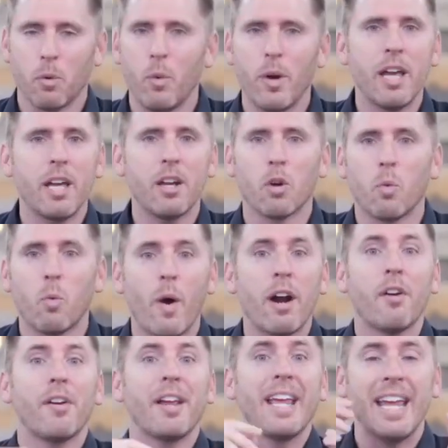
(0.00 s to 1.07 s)
when or
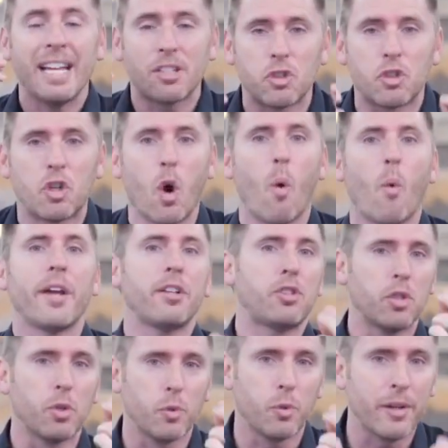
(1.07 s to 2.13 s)
where, it's going
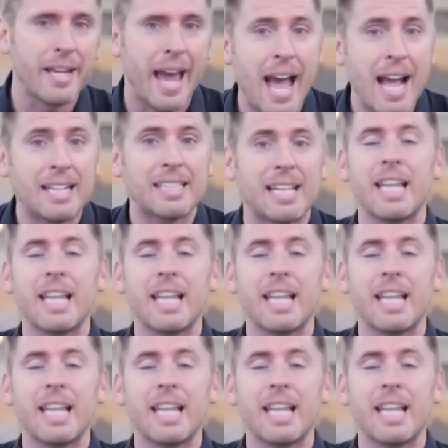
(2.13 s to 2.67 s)
to react,